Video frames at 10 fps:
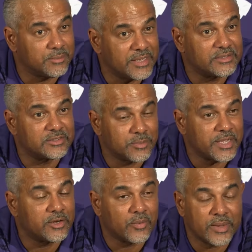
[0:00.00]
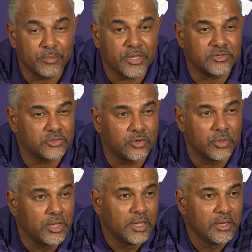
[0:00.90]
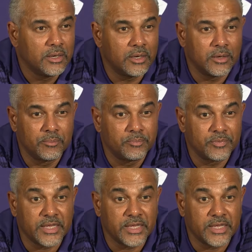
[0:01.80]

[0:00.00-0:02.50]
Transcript: Makes he's making the right play, so um,